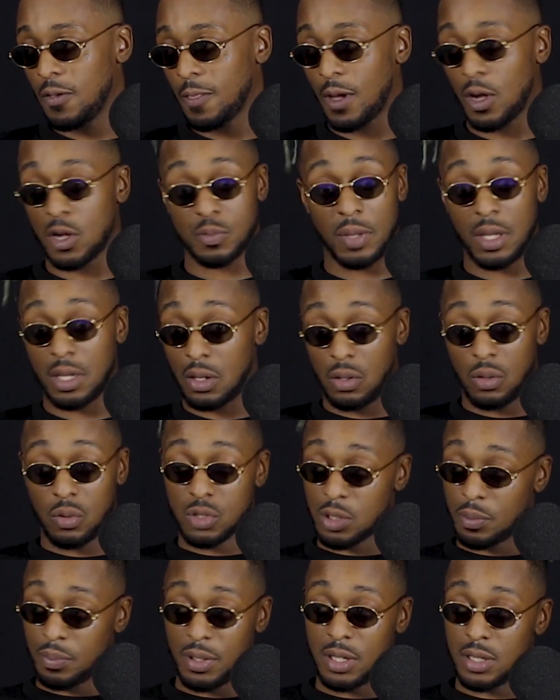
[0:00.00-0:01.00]
I was making
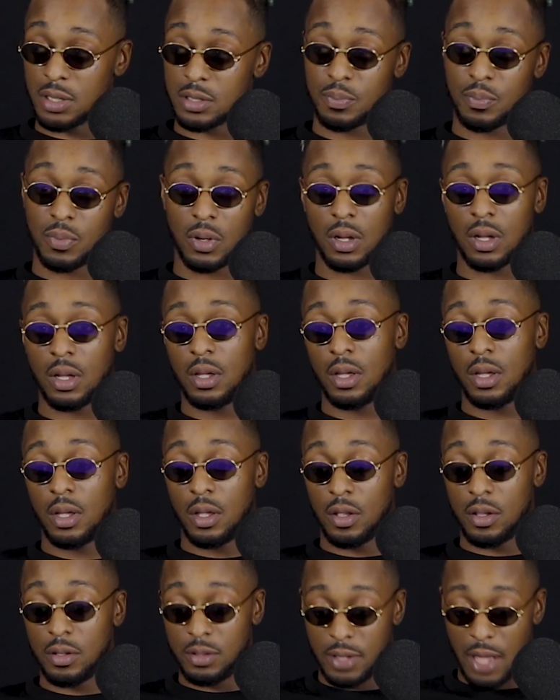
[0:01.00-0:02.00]
loads of beats, but
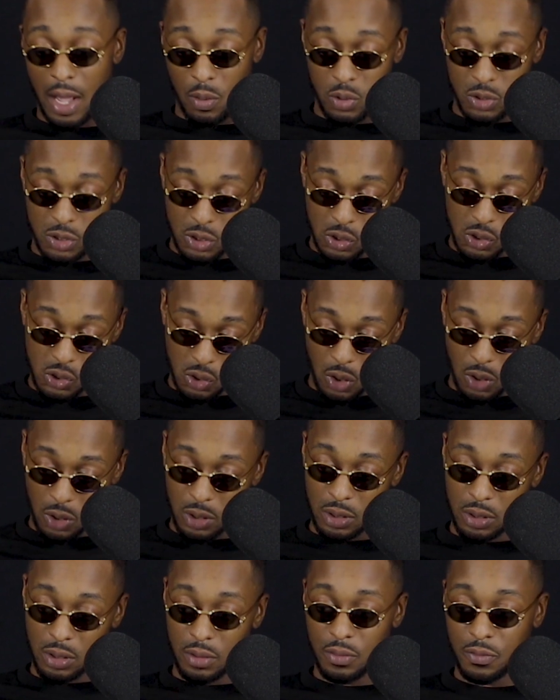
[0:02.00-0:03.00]
that was the
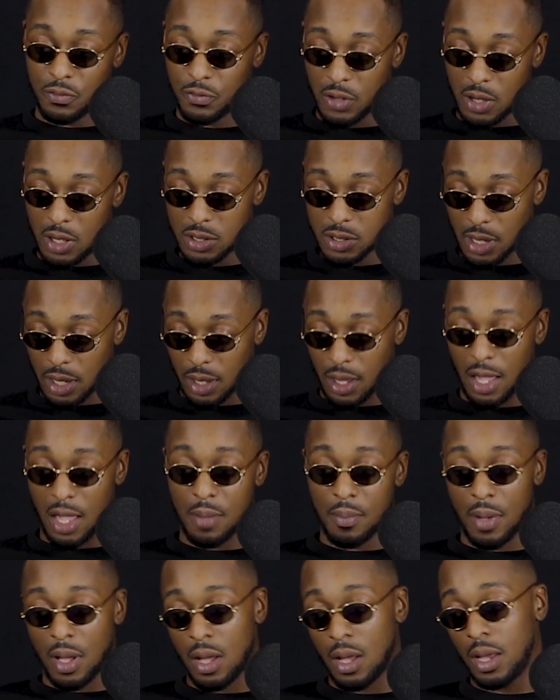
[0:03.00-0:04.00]
song first that
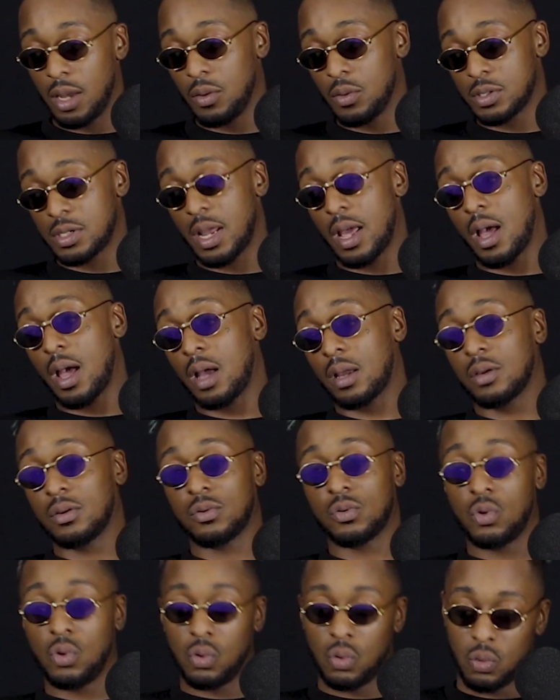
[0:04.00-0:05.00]
came out and it was like, ah,
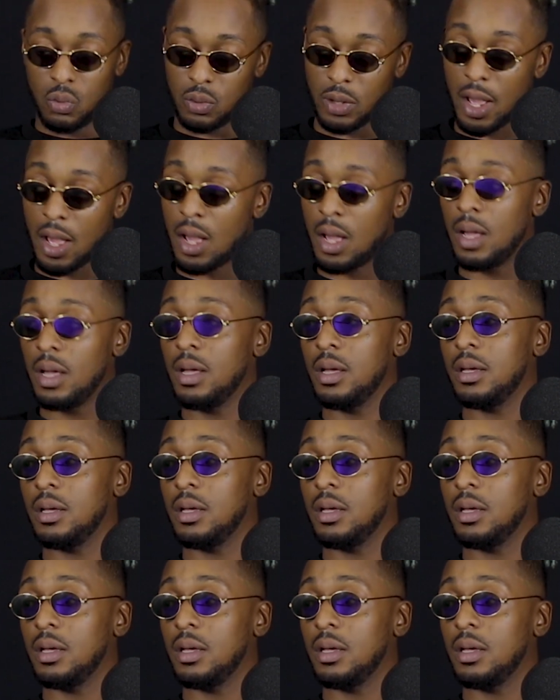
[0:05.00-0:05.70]
cool, now